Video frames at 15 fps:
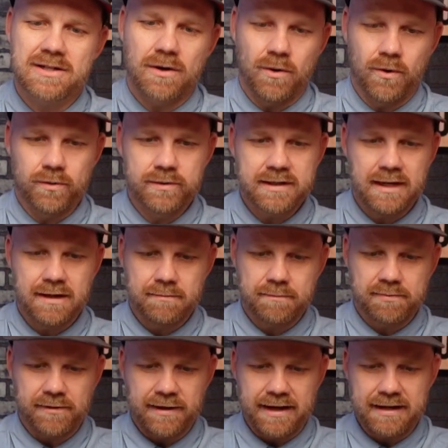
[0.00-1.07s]
holds it in
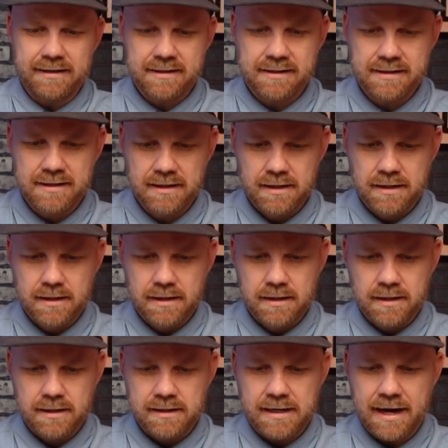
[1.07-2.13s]
place.
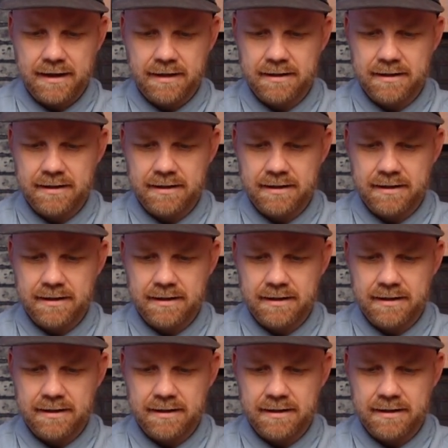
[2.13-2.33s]
Yeah,